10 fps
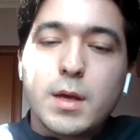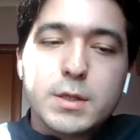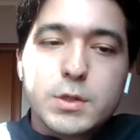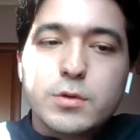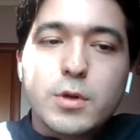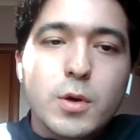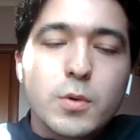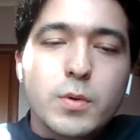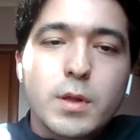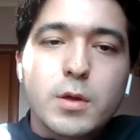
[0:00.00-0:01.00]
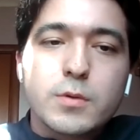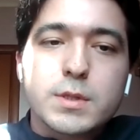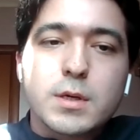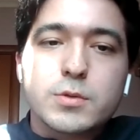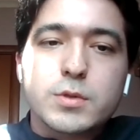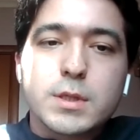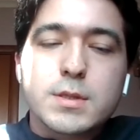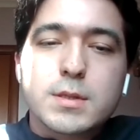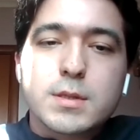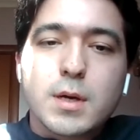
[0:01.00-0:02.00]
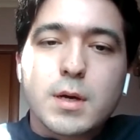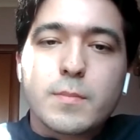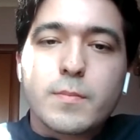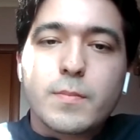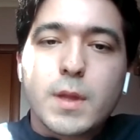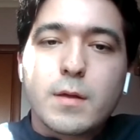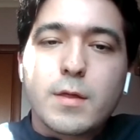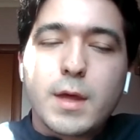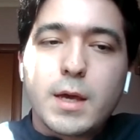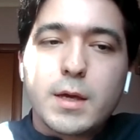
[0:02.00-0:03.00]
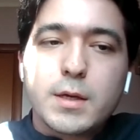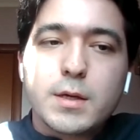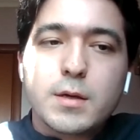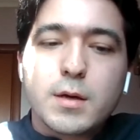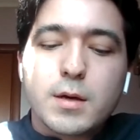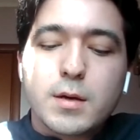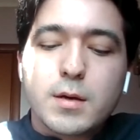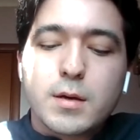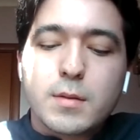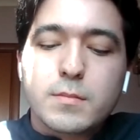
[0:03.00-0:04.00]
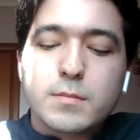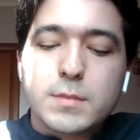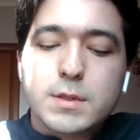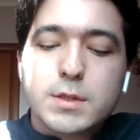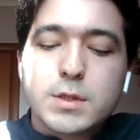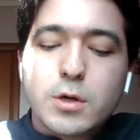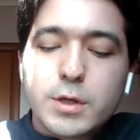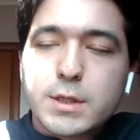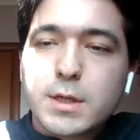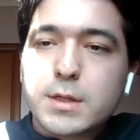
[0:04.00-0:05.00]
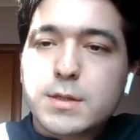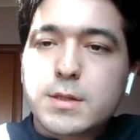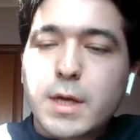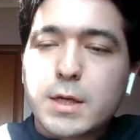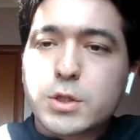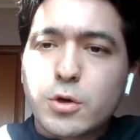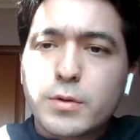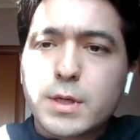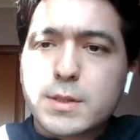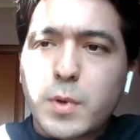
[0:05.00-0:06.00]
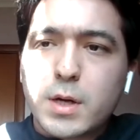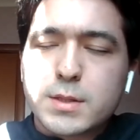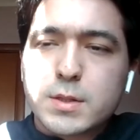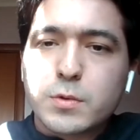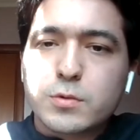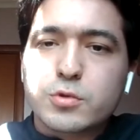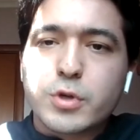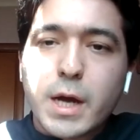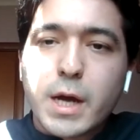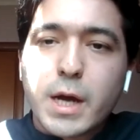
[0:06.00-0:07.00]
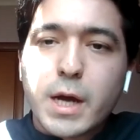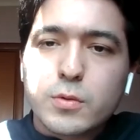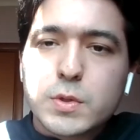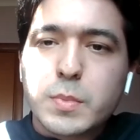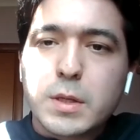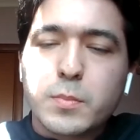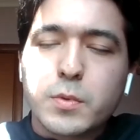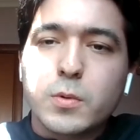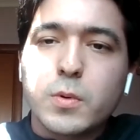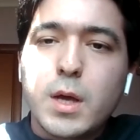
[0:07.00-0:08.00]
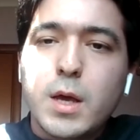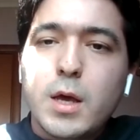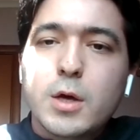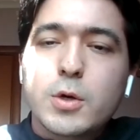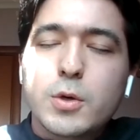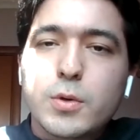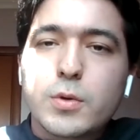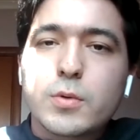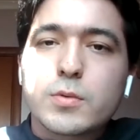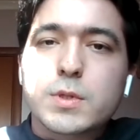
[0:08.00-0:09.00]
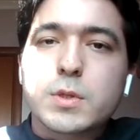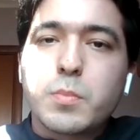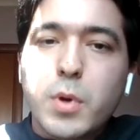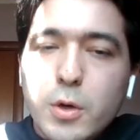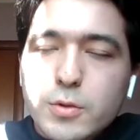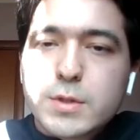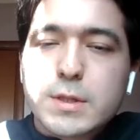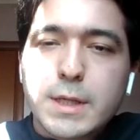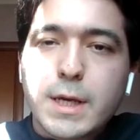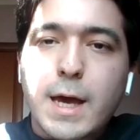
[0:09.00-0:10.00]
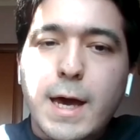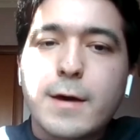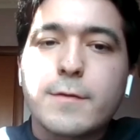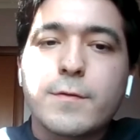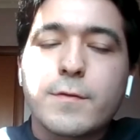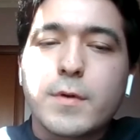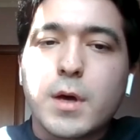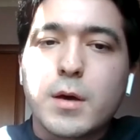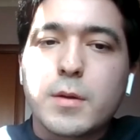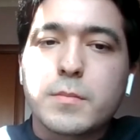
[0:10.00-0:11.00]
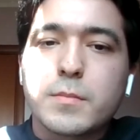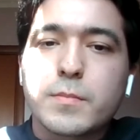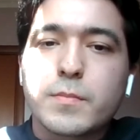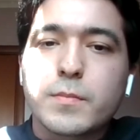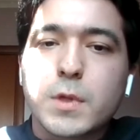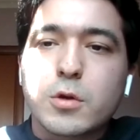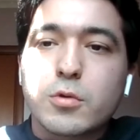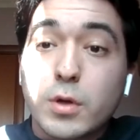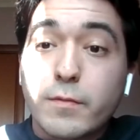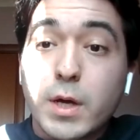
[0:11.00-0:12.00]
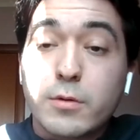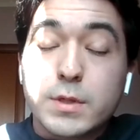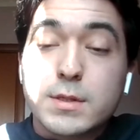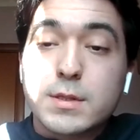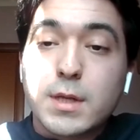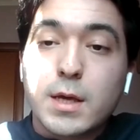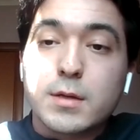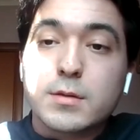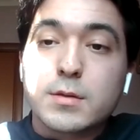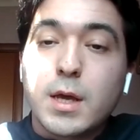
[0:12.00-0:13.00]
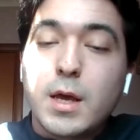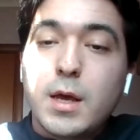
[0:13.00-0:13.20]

As you know, in those countries, they started as early as possible tracking those people who supposedly have coronavirus and